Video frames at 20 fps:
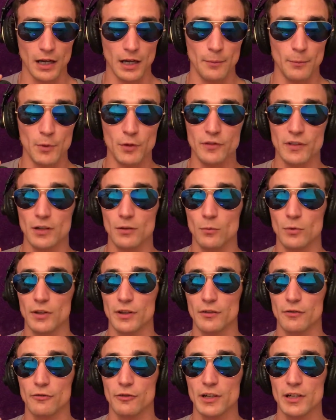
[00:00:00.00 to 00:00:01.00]
I moved in
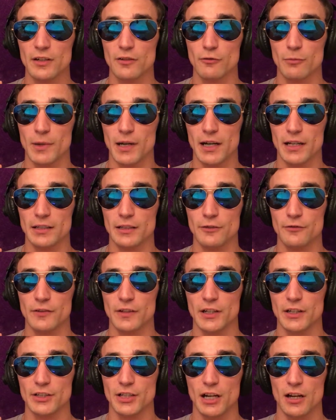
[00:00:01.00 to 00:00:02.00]
with a friend of mine to
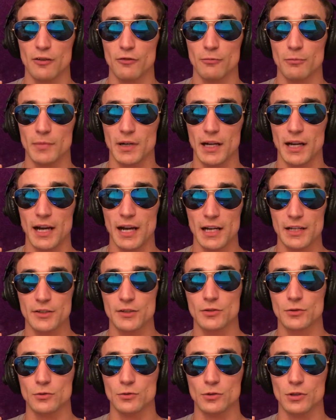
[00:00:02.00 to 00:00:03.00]
finish off my high
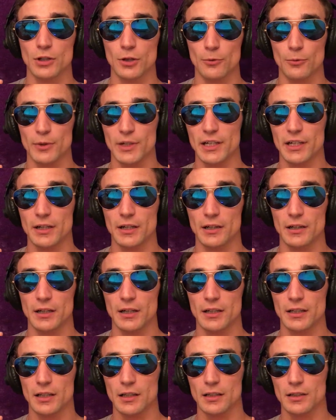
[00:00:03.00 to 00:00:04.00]
school career,
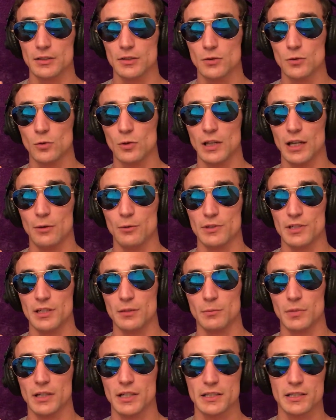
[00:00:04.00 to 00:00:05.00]
the school I was
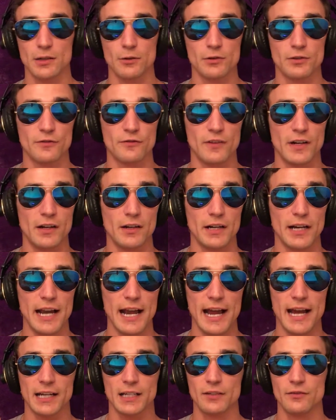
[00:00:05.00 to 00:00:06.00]
in, because I was very
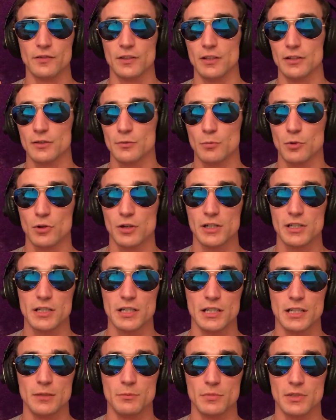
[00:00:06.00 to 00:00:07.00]
active in the sports
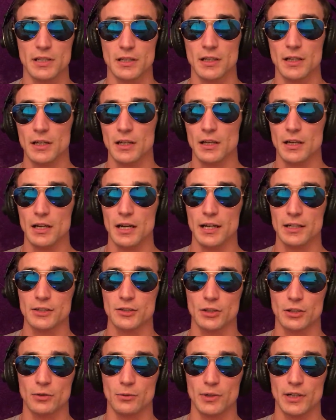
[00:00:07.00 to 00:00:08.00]
teams,
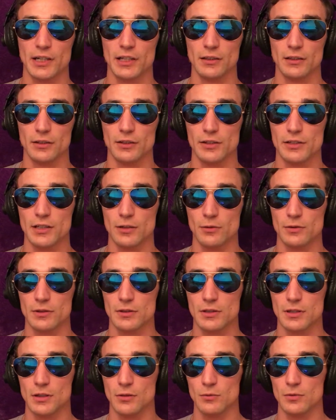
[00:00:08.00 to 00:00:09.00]
extracurriculars.
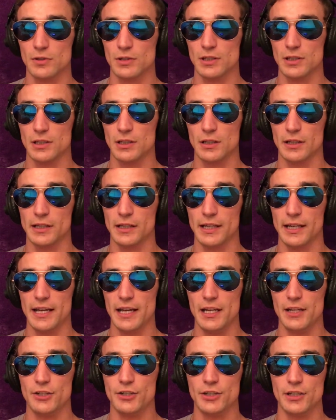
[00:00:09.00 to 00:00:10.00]
I was
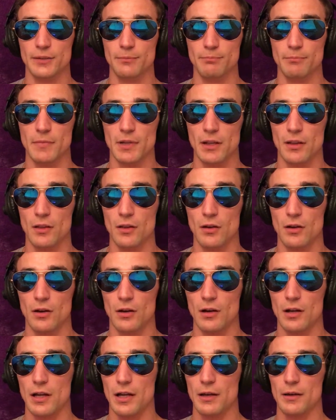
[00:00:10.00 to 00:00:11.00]
engaged in
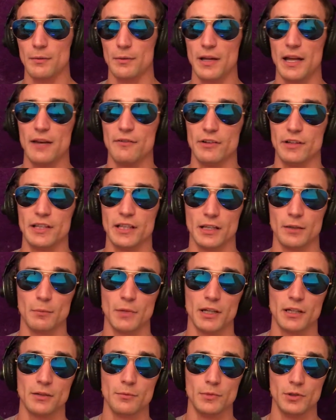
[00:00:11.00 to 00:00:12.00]
everything in
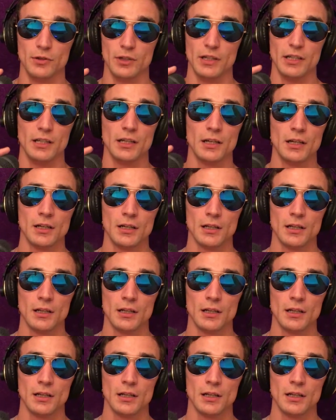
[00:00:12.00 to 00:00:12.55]
my community.